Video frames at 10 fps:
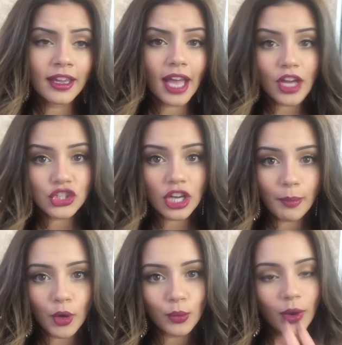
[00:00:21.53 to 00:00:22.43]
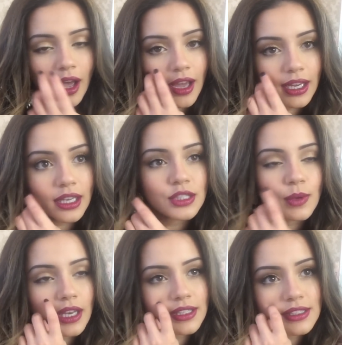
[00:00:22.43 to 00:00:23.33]
catching up on work, as
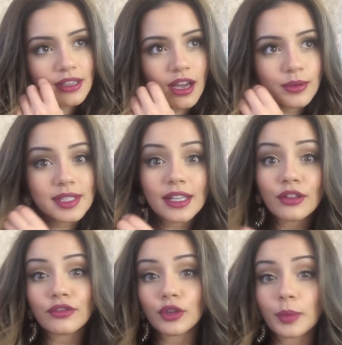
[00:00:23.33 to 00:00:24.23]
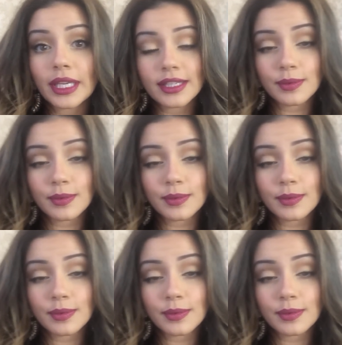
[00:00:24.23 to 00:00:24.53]
well as I was ill for a week